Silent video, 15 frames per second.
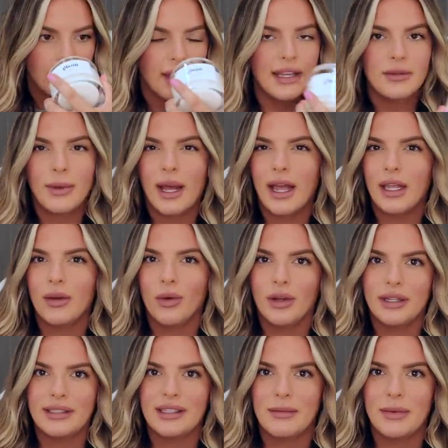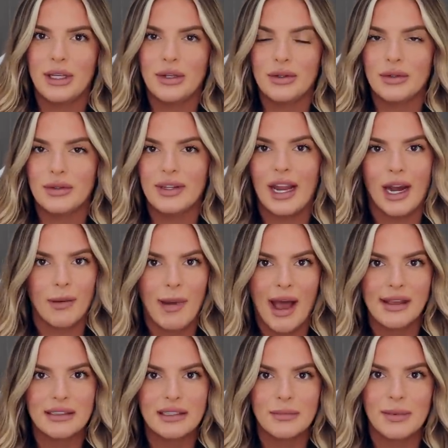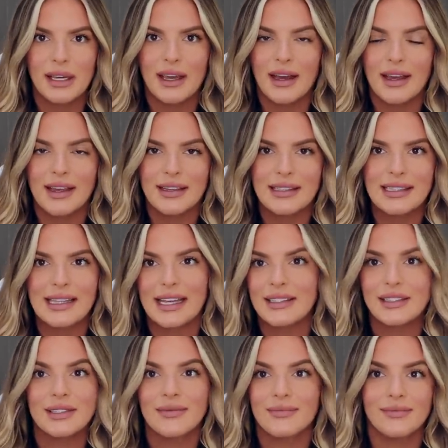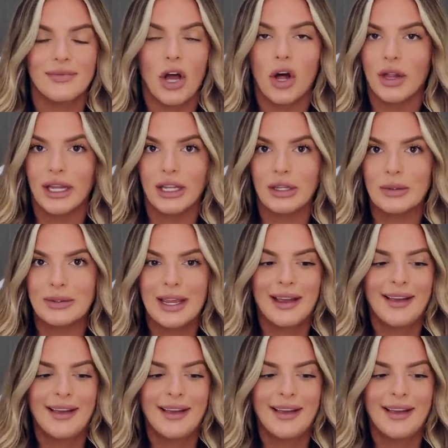that's why you only see me use hair masks because that's all I use.